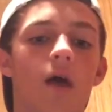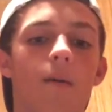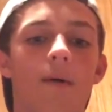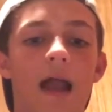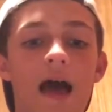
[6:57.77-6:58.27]

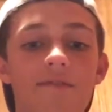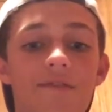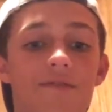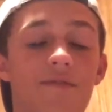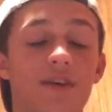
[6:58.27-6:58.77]
But I've
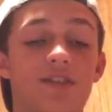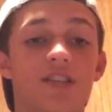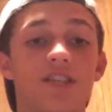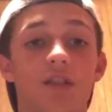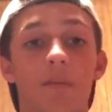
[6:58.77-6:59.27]
even fished
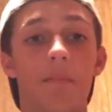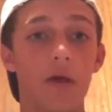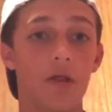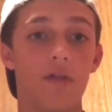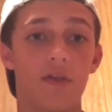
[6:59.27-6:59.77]
this in the
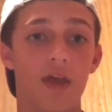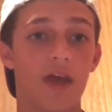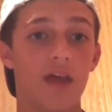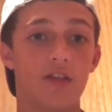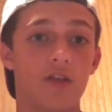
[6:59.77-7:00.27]
middle of the
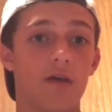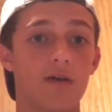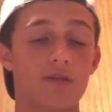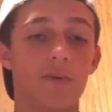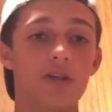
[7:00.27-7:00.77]
day, and
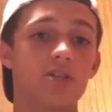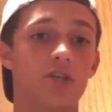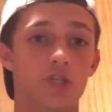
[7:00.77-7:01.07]
especially in